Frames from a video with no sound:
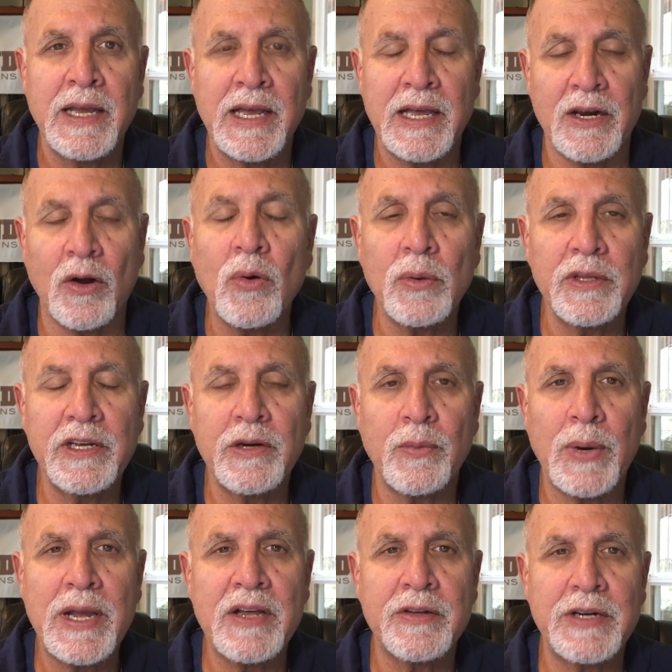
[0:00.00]
at
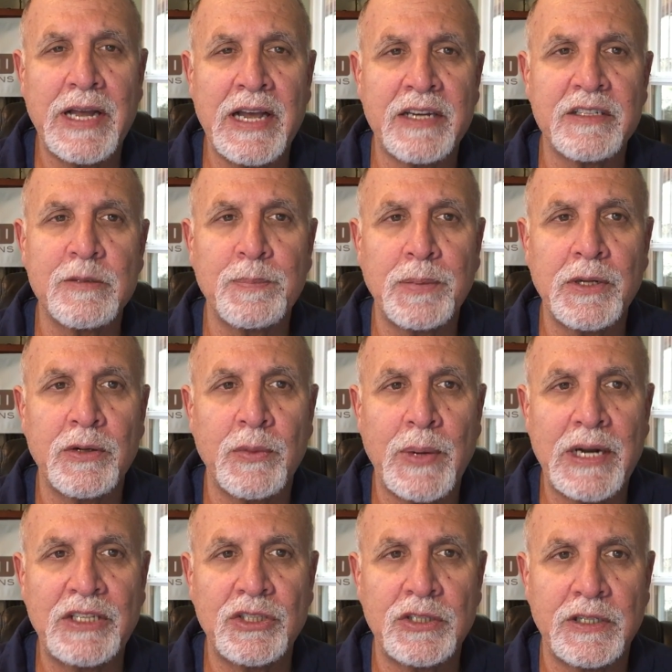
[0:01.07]

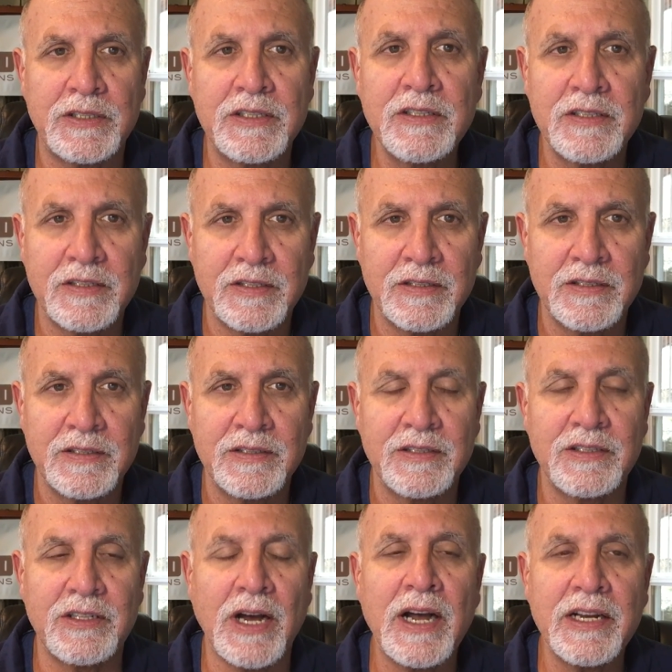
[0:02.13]

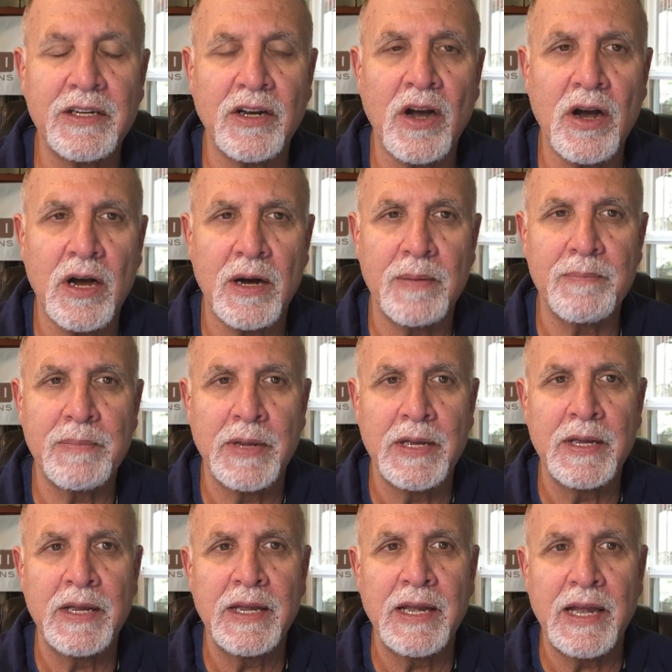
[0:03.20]
holygroundexplorations.com,
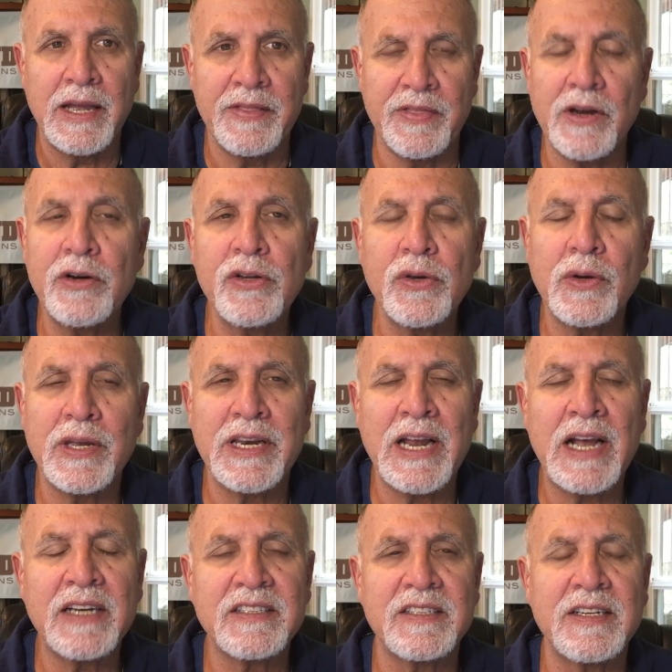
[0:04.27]
and there you can
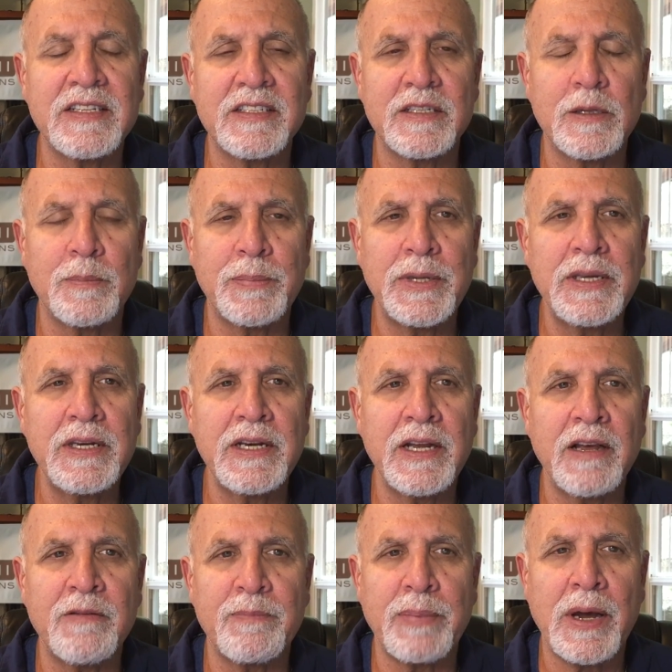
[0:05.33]
access the
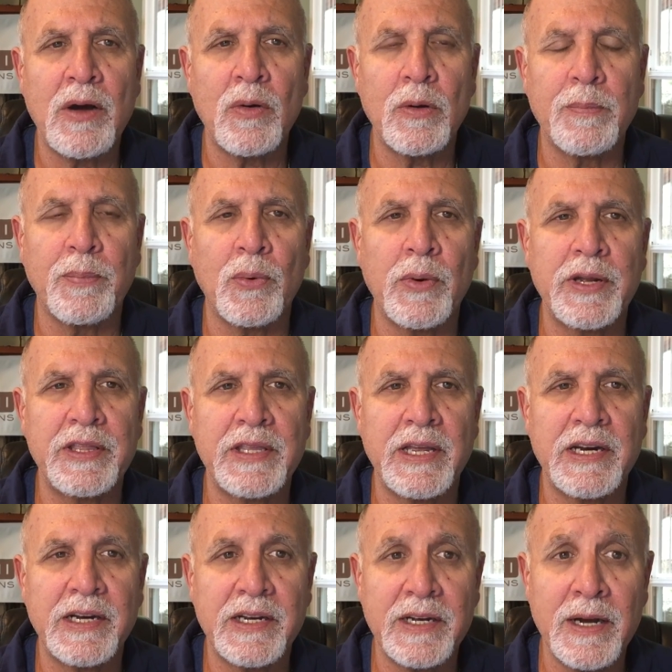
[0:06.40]
PDF PowerPoint
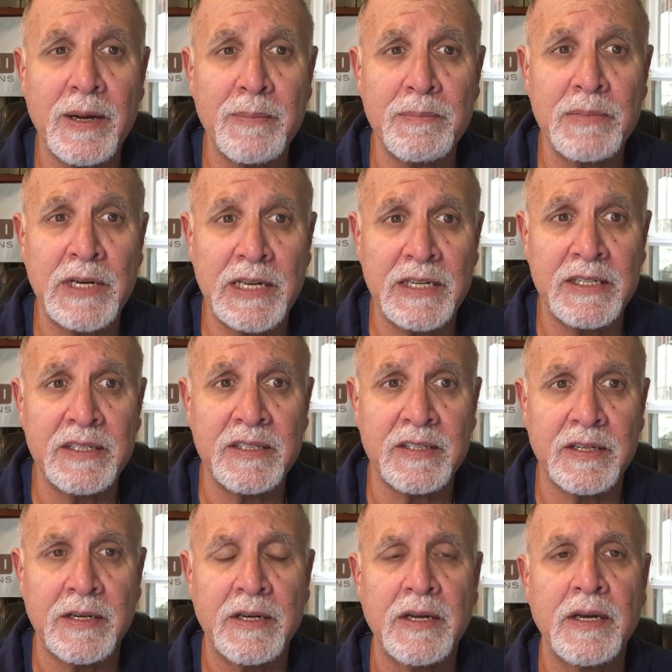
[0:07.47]
that
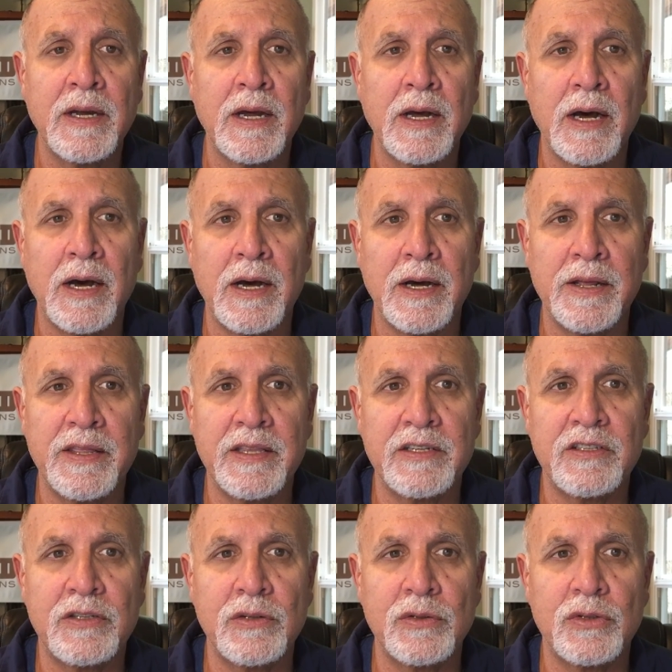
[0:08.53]
accompanies
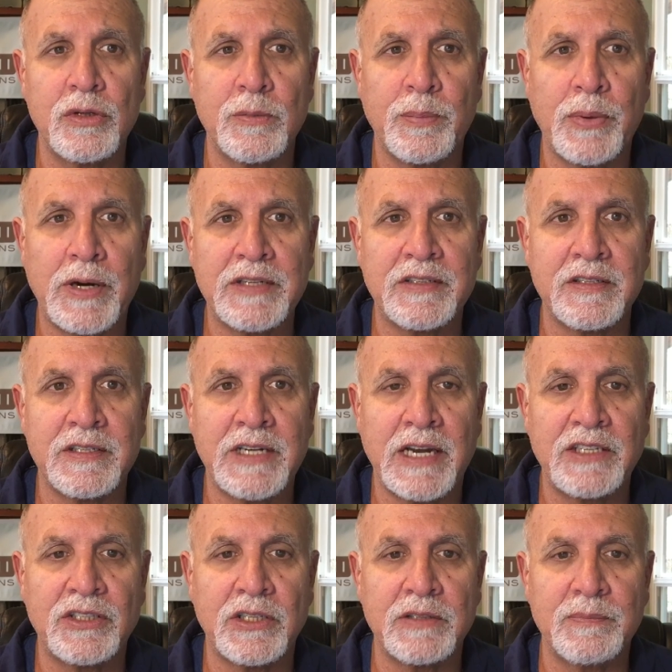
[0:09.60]
this YouTube
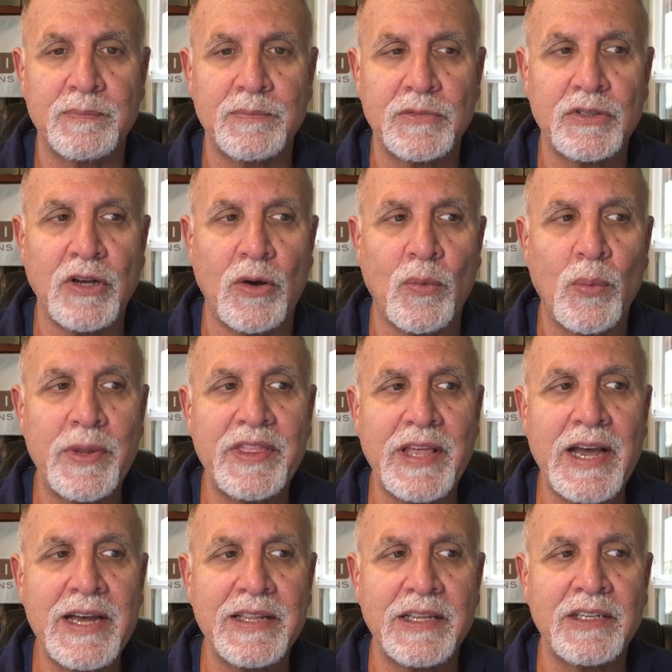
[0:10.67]
presentation. So with
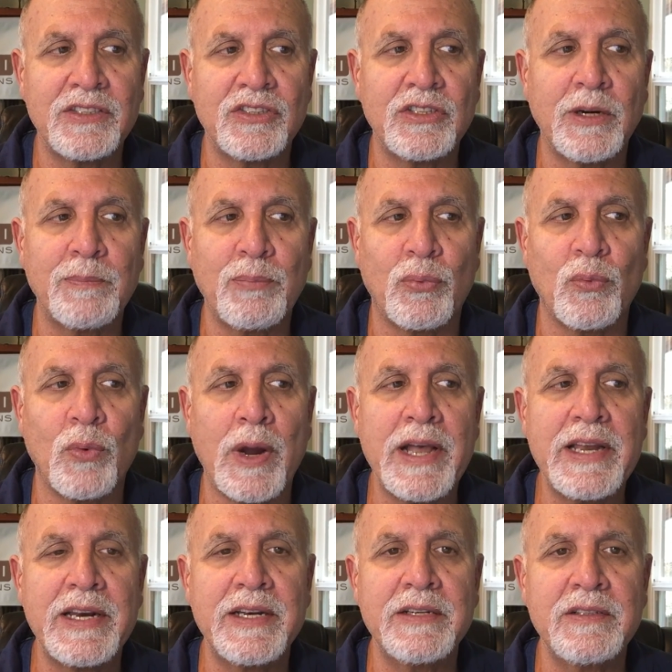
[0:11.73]
that, let's jump
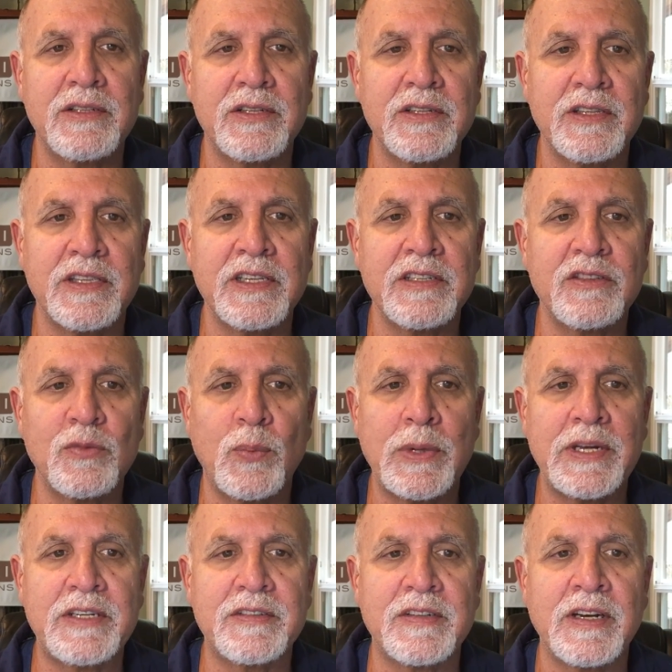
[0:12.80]
right into this
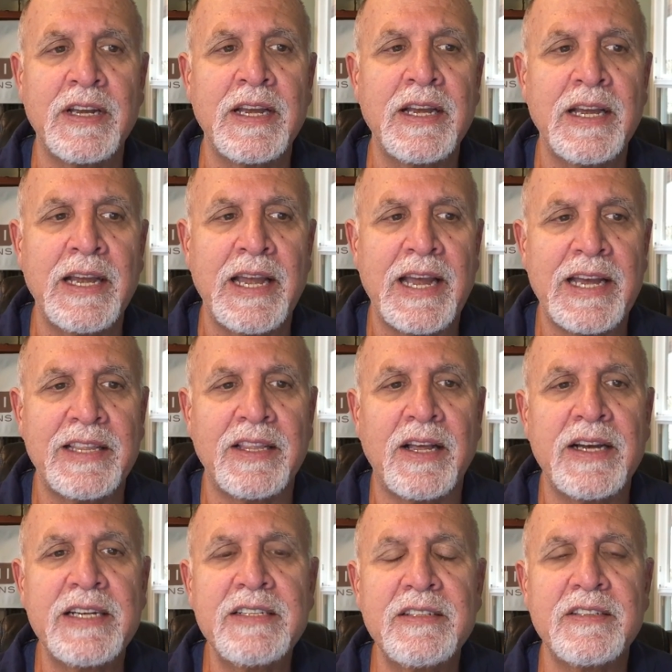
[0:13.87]
week's
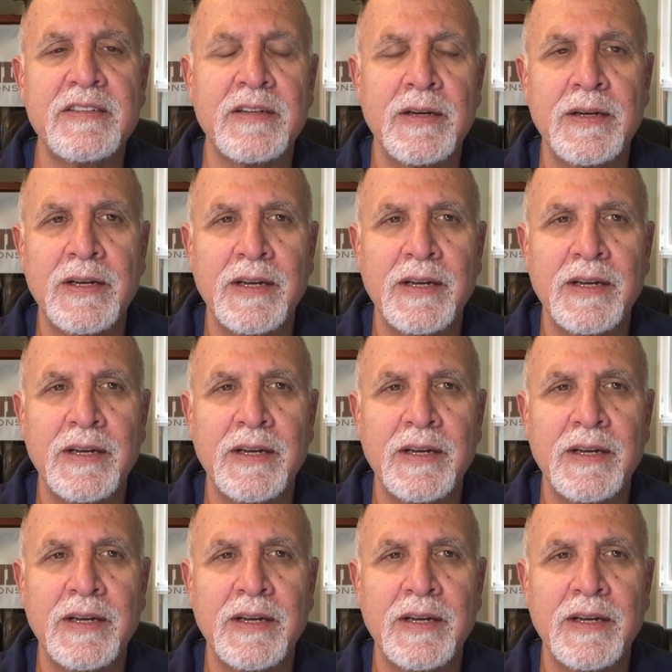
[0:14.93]
headlines.